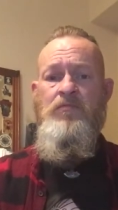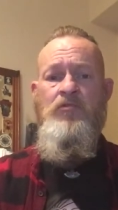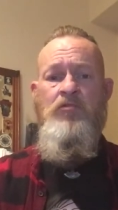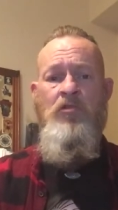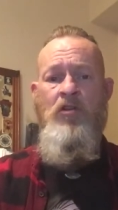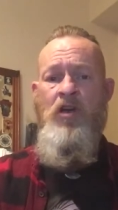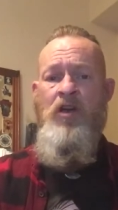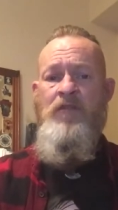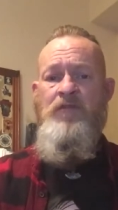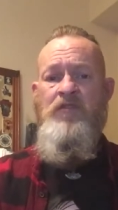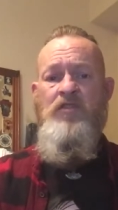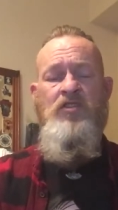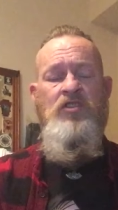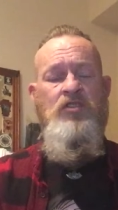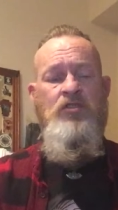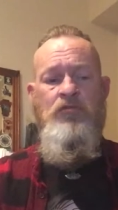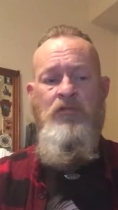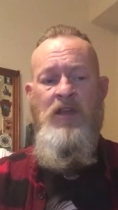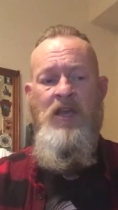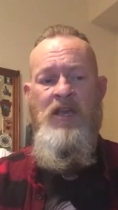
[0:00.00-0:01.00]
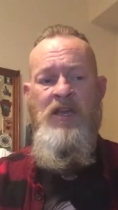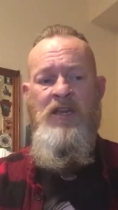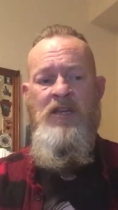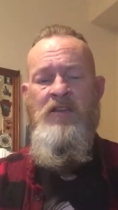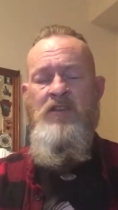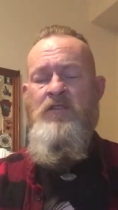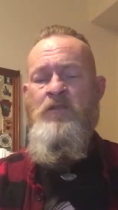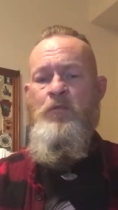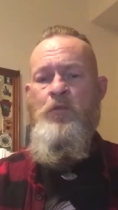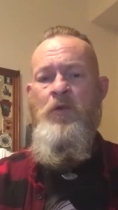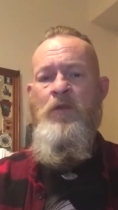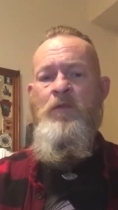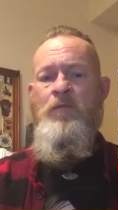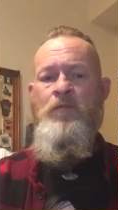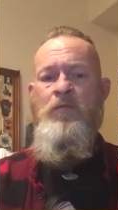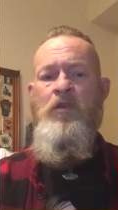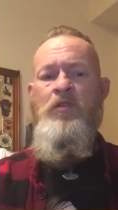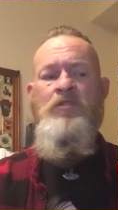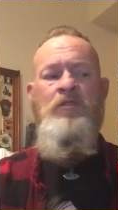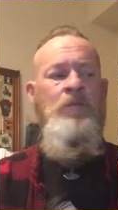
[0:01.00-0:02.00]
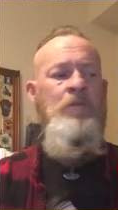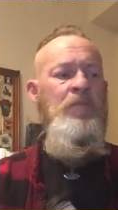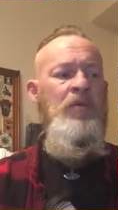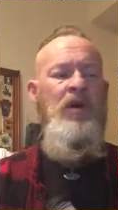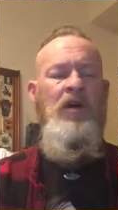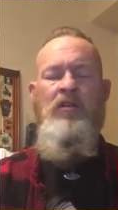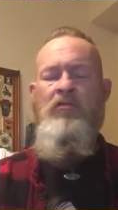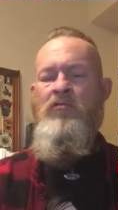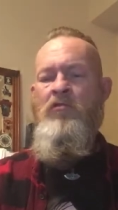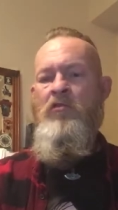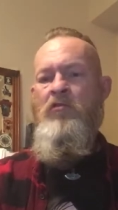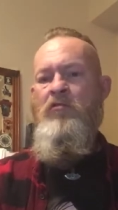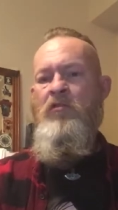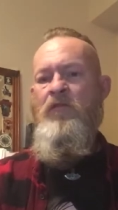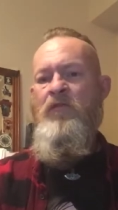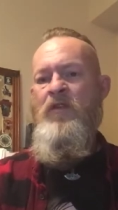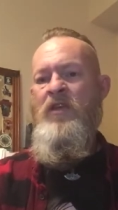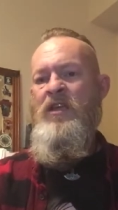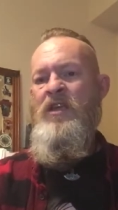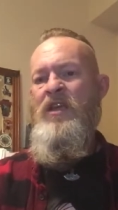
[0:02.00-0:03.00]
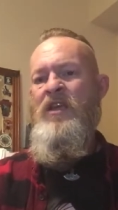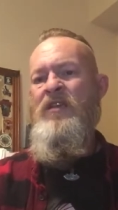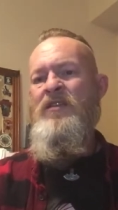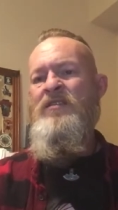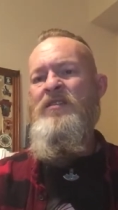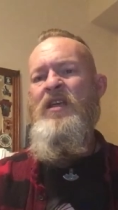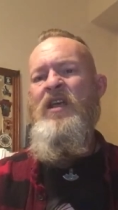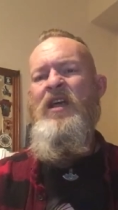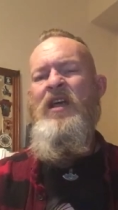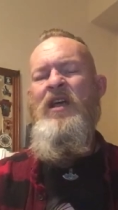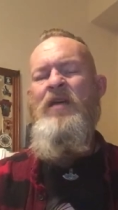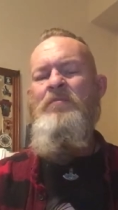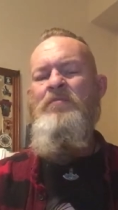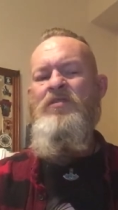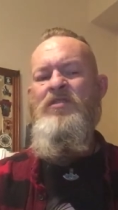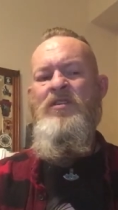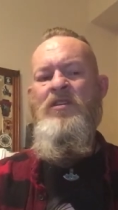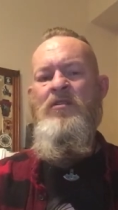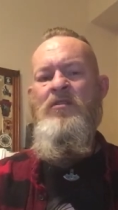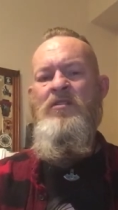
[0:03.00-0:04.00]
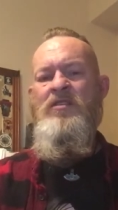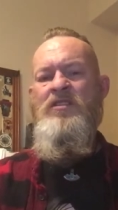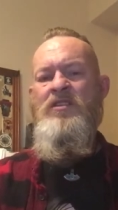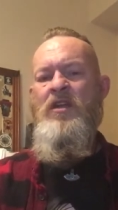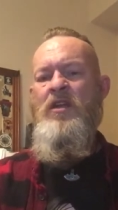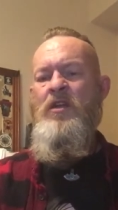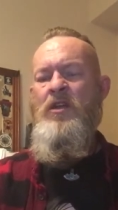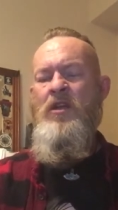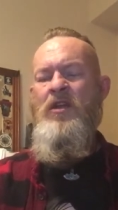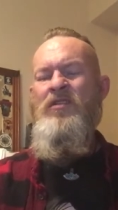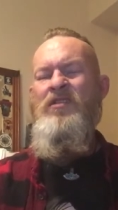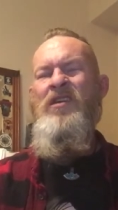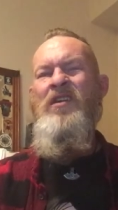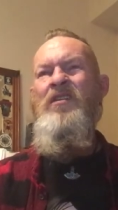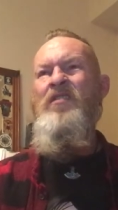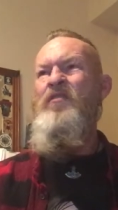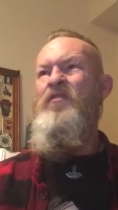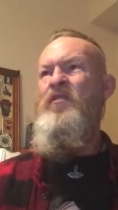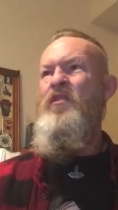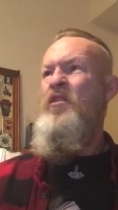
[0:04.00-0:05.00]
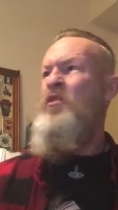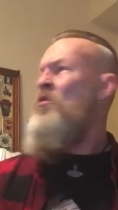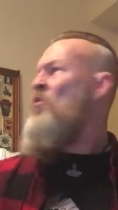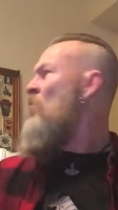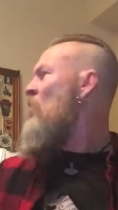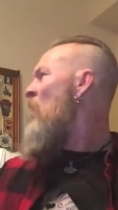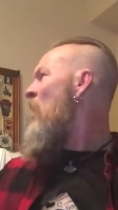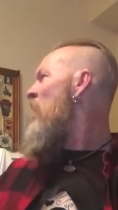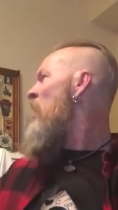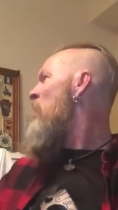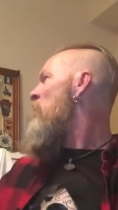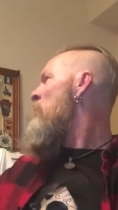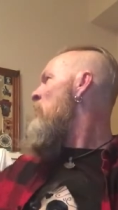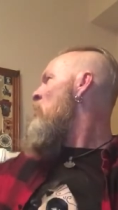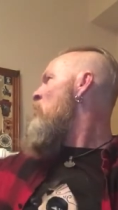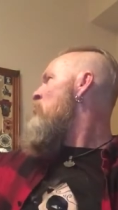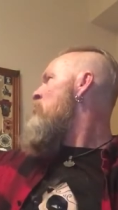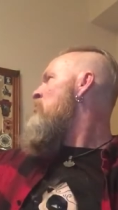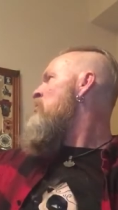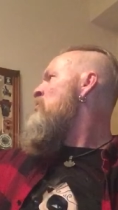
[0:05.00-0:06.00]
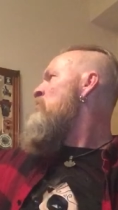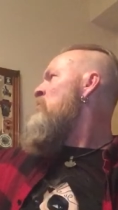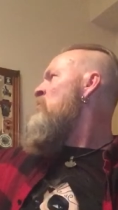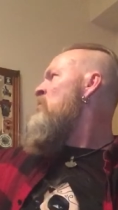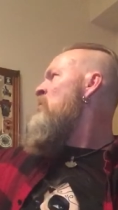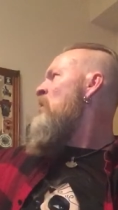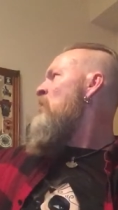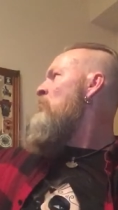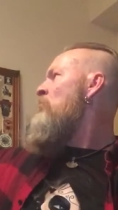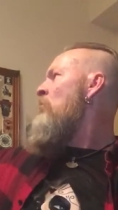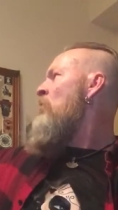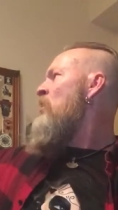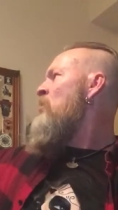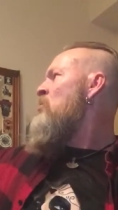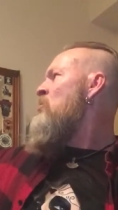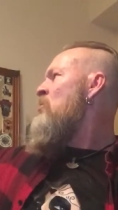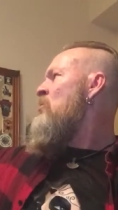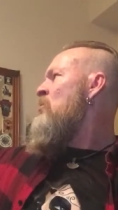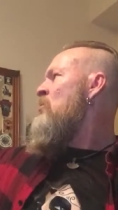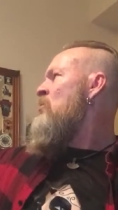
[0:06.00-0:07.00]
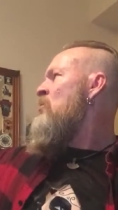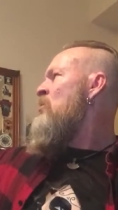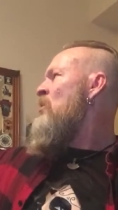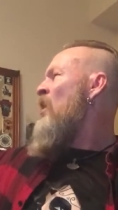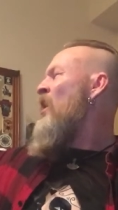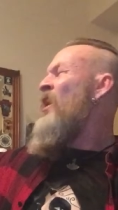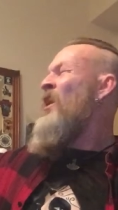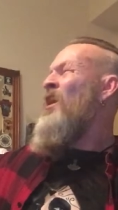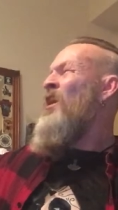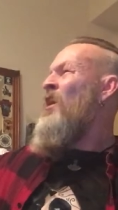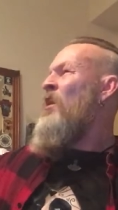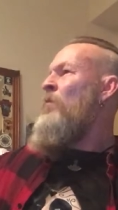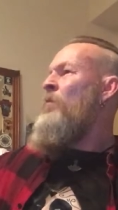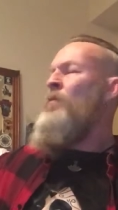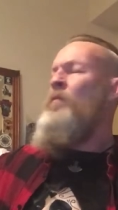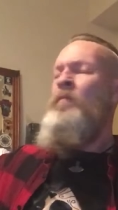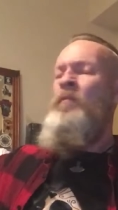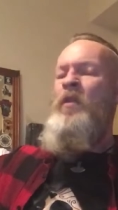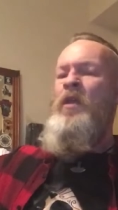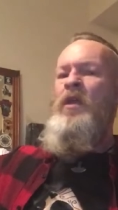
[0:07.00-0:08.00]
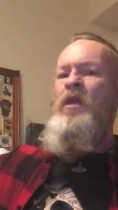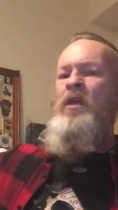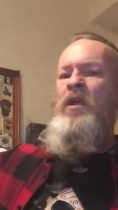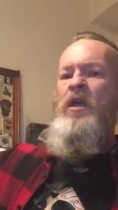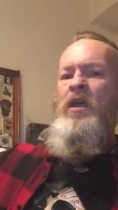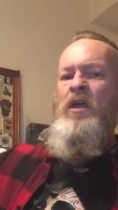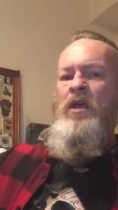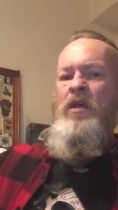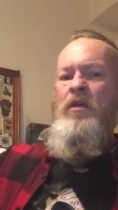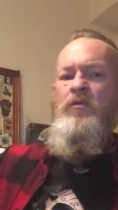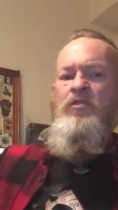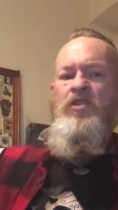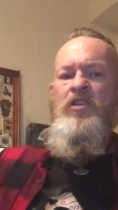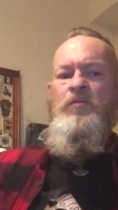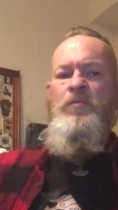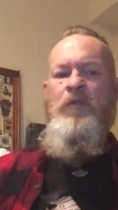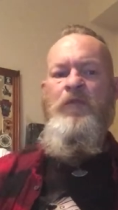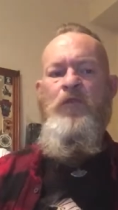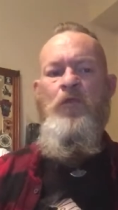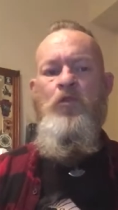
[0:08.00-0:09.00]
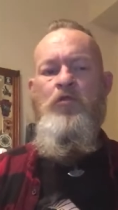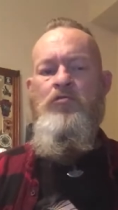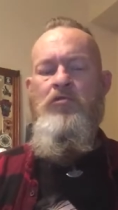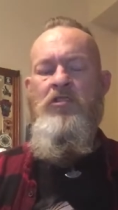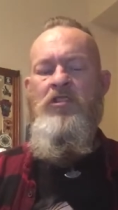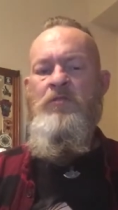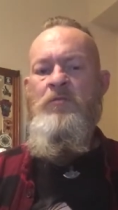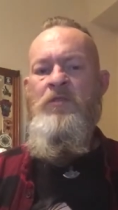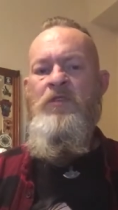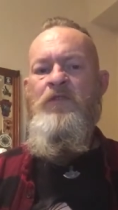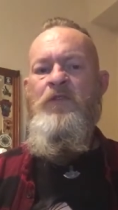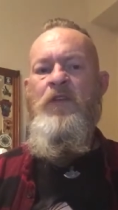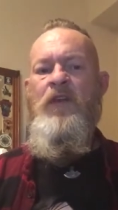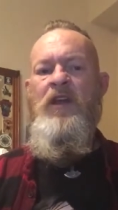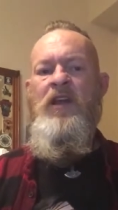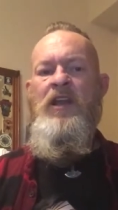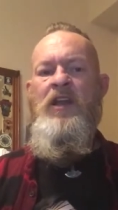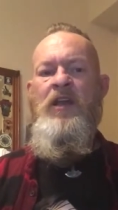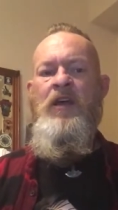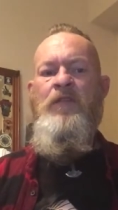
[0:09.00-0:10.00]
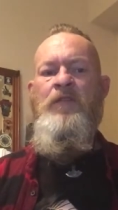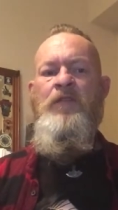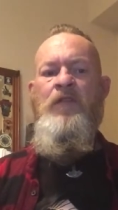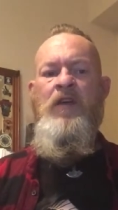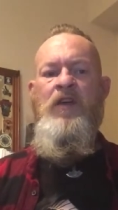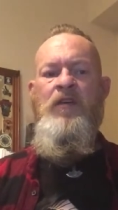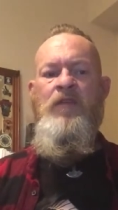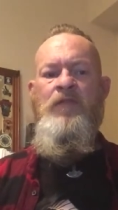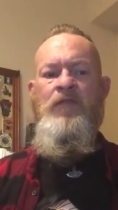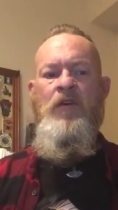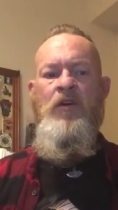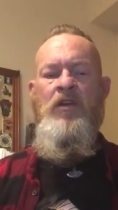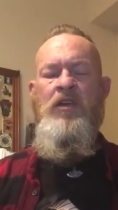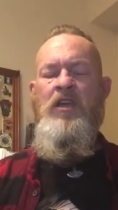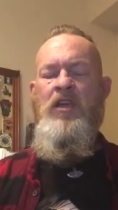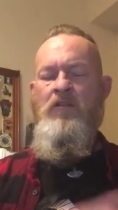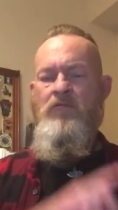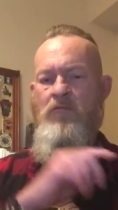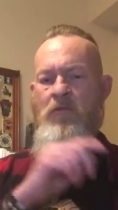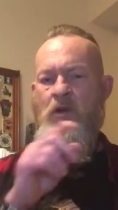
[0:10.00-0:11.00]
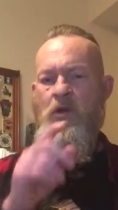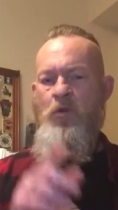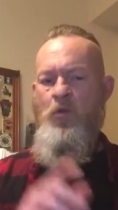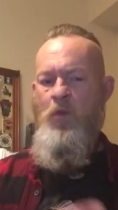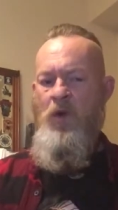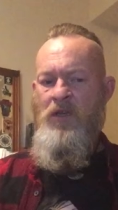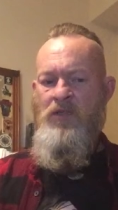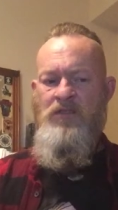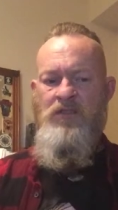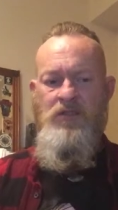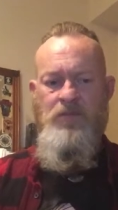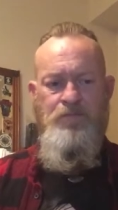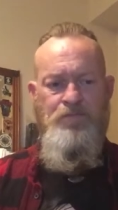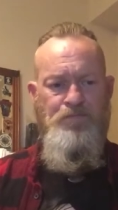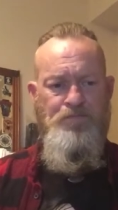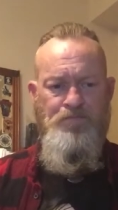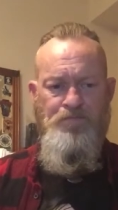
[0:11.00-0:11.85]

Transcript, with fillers: crafters, creators with using pyrography is absolutely stunning. I've done a few um, little Christmas decorations um, just before Christmas, funnily enough, uh, Viking rune ones.